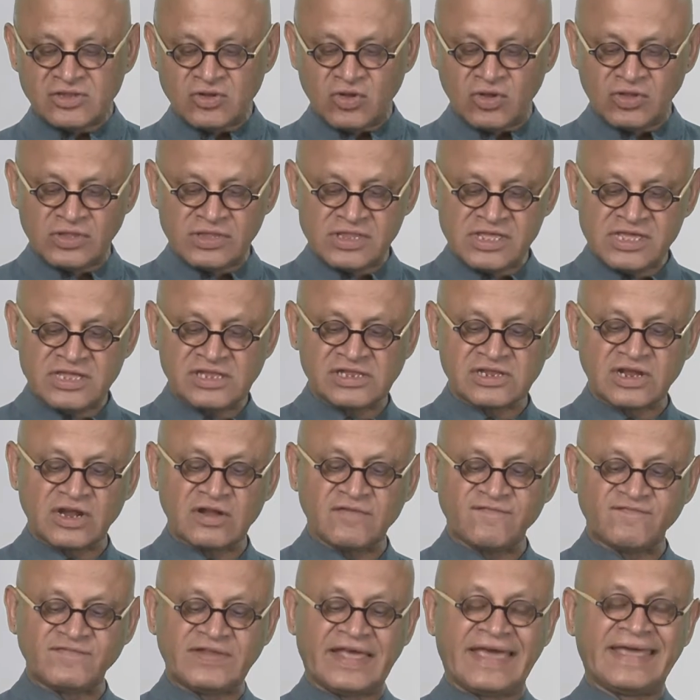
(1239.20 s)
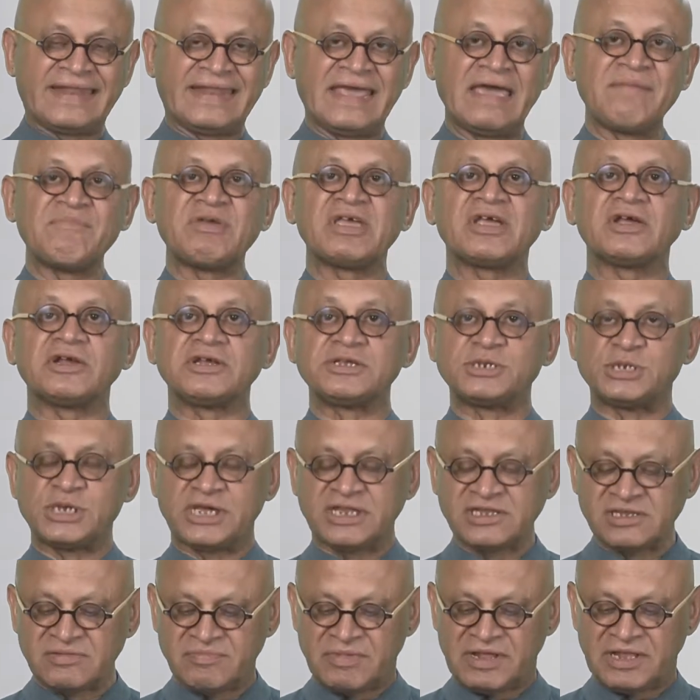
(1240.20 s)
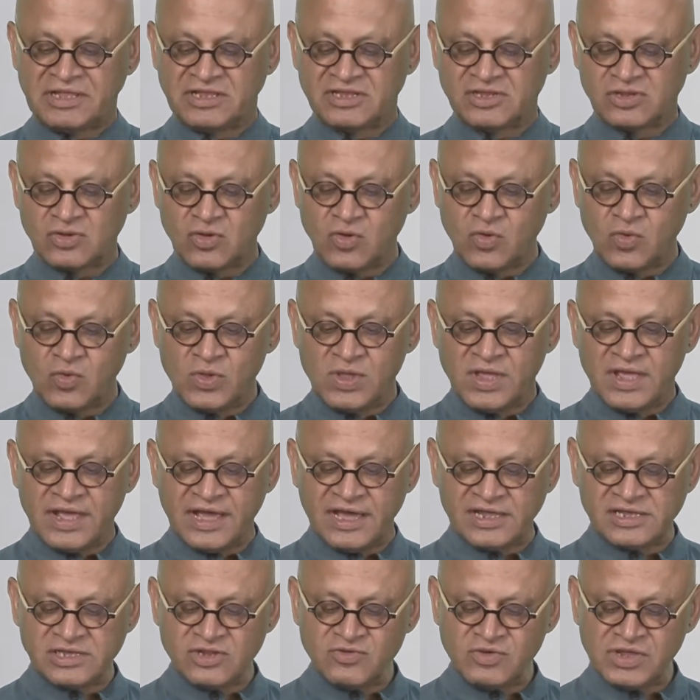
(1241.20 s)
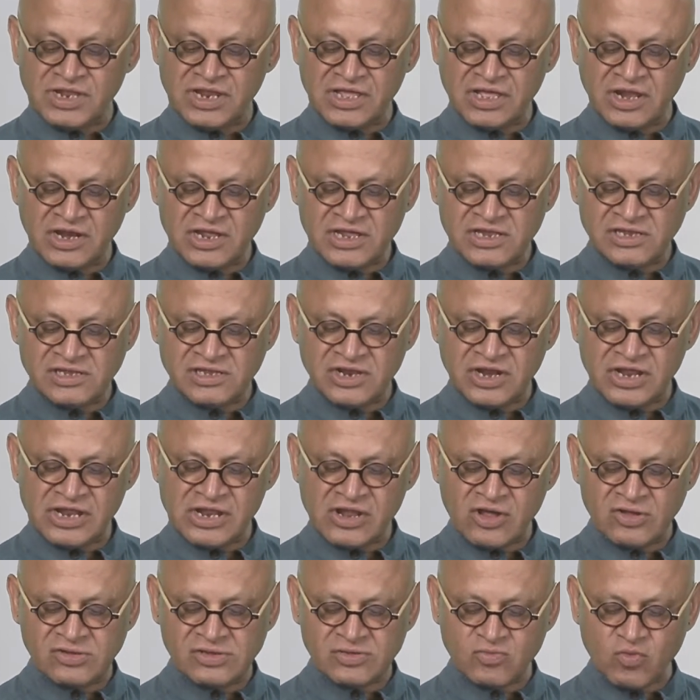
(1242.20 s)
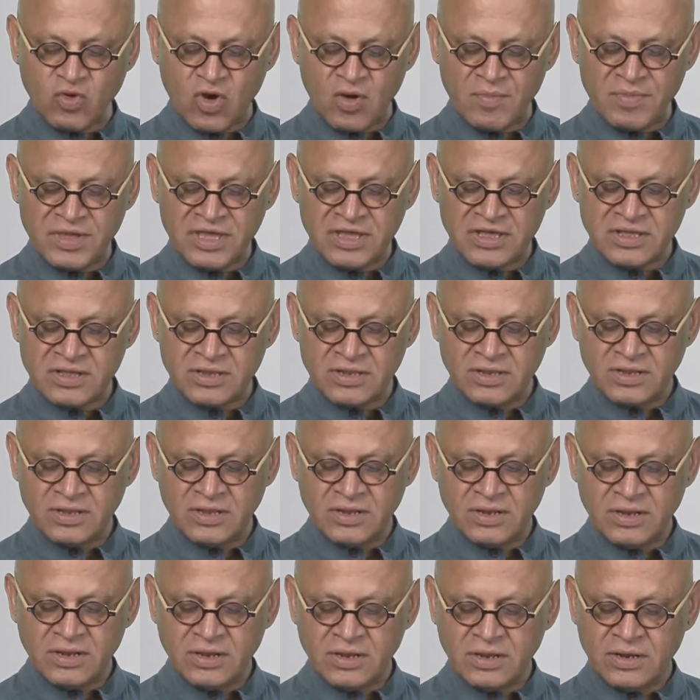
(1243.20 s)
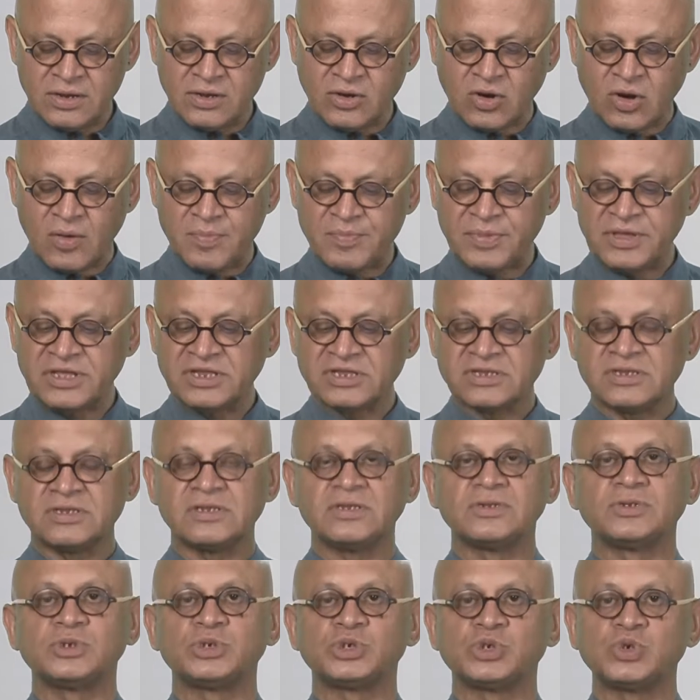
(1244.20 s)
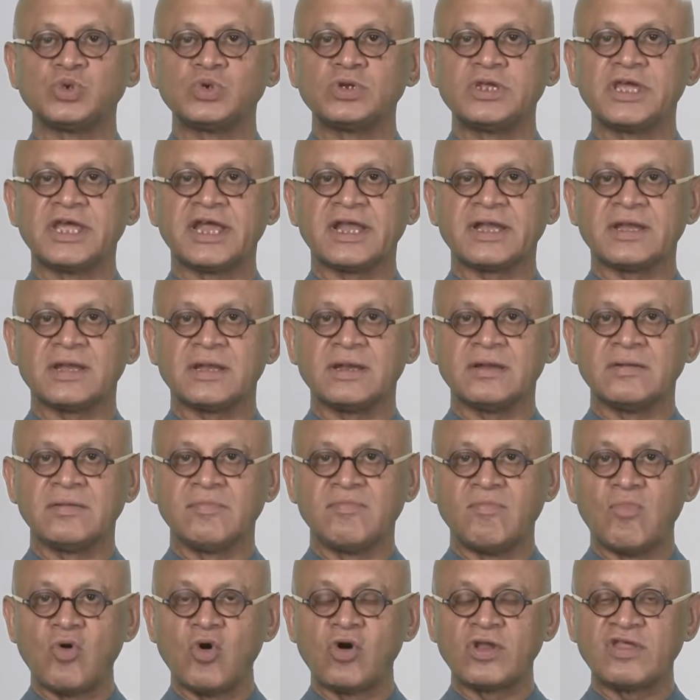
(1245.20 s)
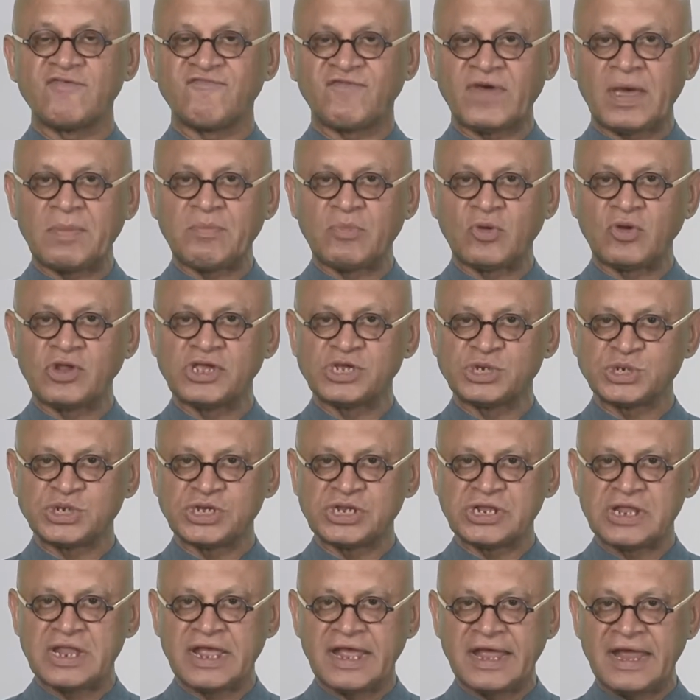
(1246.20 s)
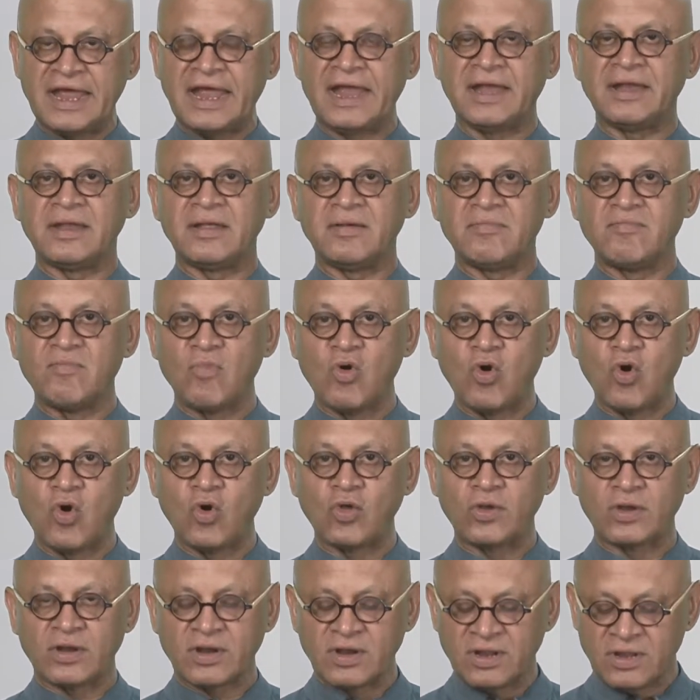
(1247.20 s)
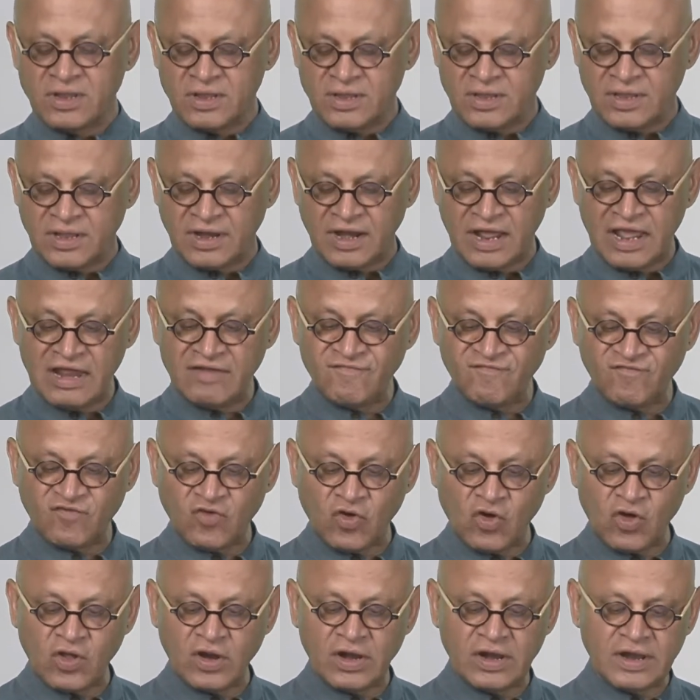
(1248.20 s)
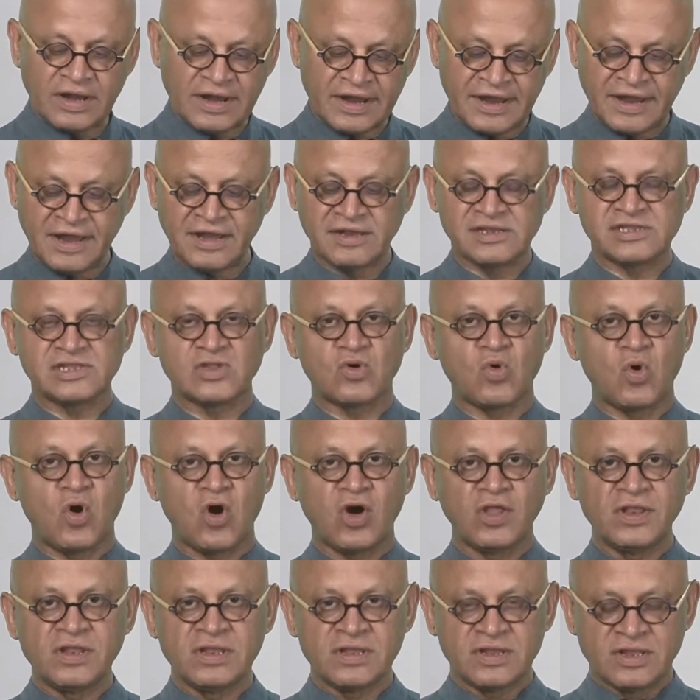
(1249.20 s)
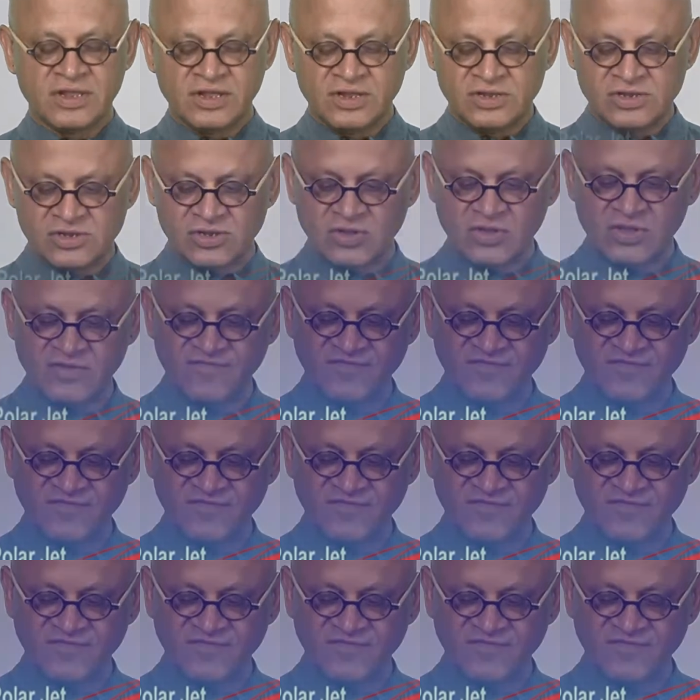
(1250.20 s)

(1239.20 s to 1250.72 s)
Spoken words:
on these kind of dynamic adjustments. So, as you increase greenhouse warming, tropics should get more evaporation and more rainfall and so on. So, the